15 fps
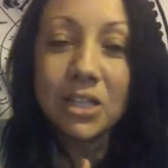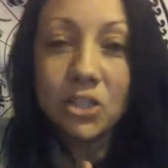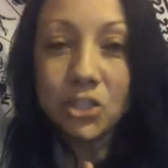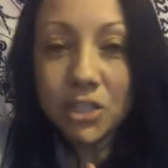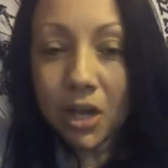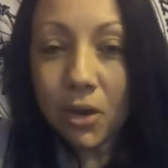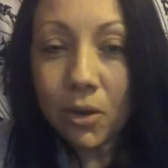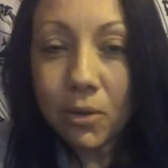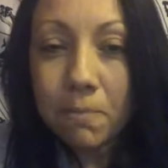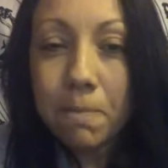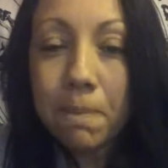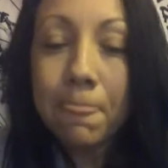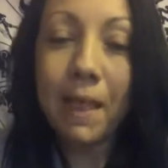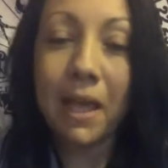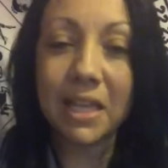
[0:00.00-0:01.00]
So
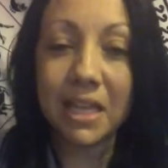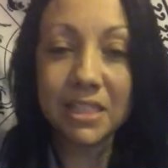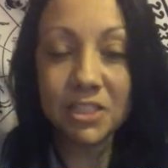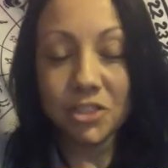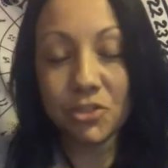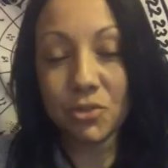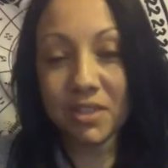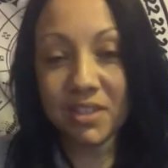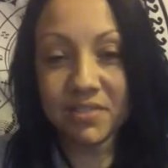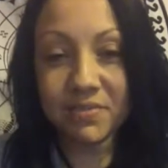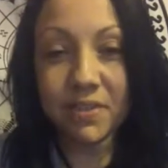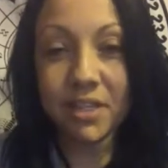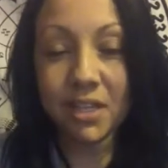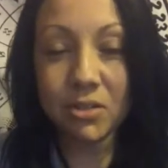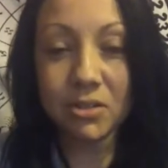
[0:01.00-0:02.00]
I like to do these
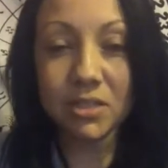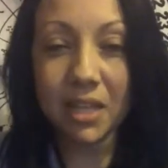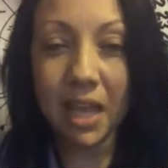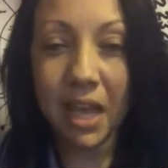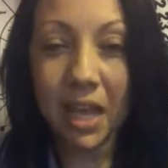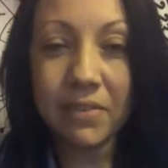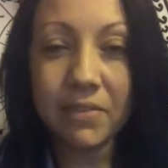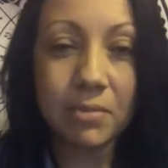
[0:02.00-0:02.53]
videos live.